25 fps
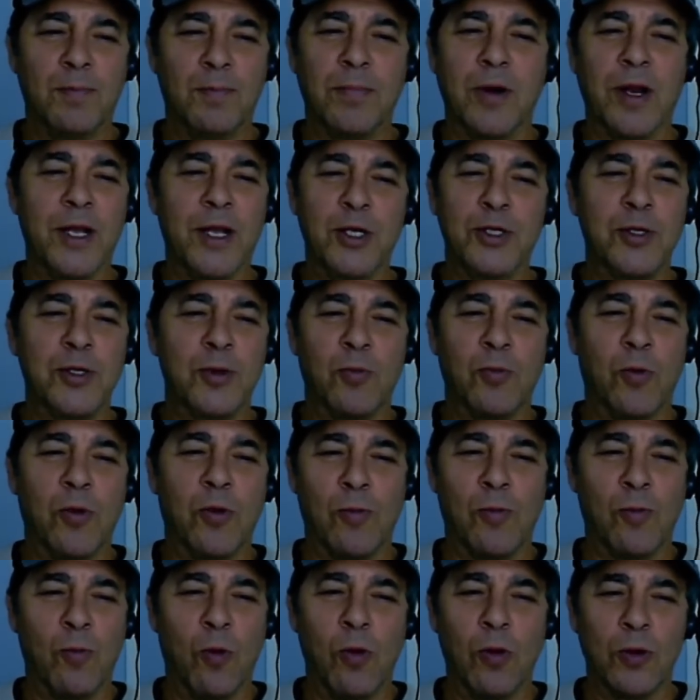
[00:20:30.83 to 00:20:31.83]
place
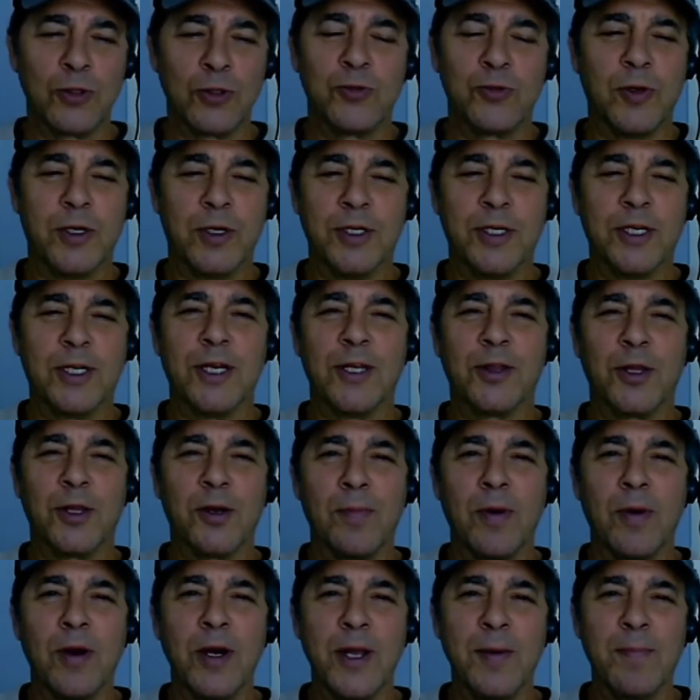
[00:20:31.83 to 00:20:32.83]
on Wall Street to get
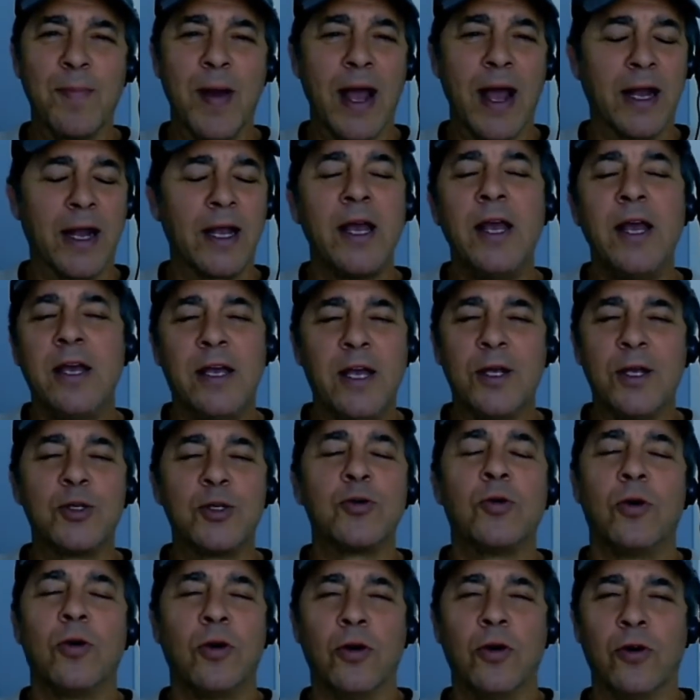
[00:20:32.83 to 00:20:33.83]
their money back,
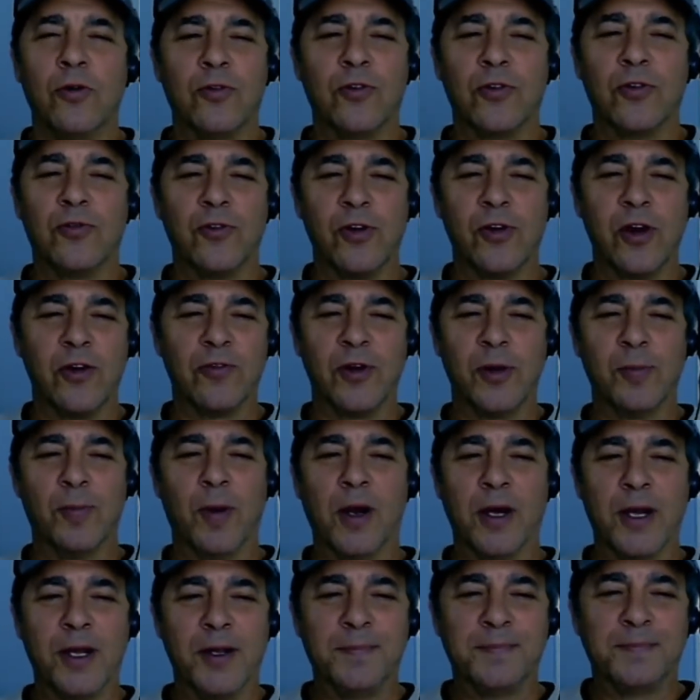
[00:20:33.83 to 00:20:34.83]
it's all over for
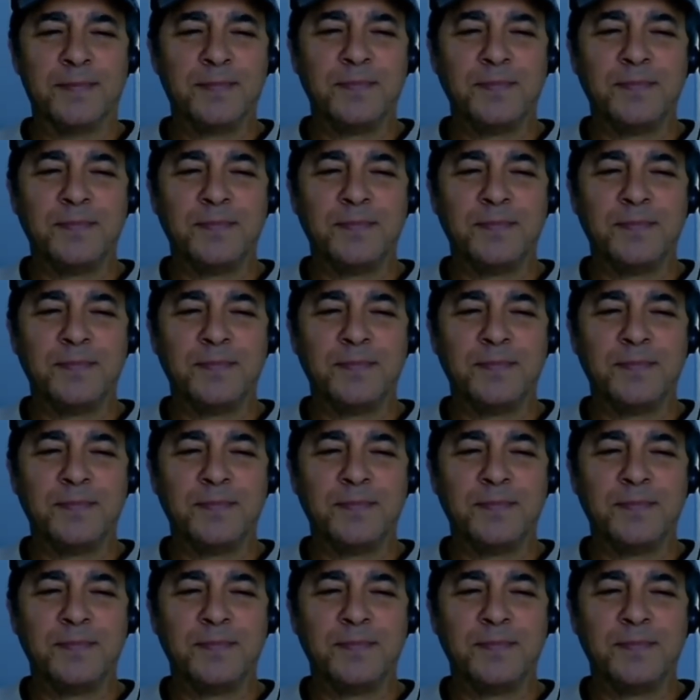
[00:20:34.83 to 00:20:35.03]
everybody.